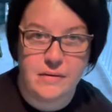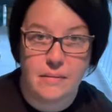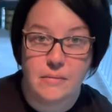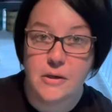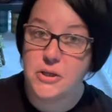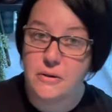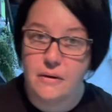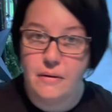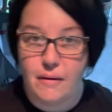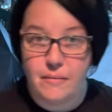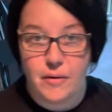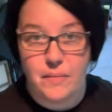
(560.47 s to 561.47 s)
I'm gonna show you
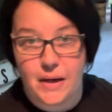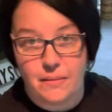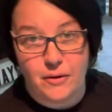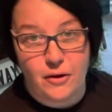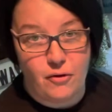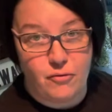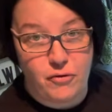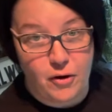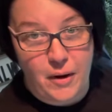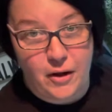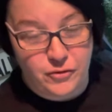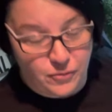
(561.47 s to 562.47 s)
how I'm gonna make him a little
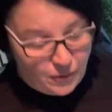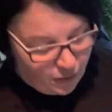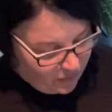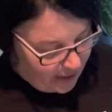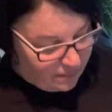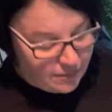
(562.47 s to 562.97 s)
farmhouse real quick.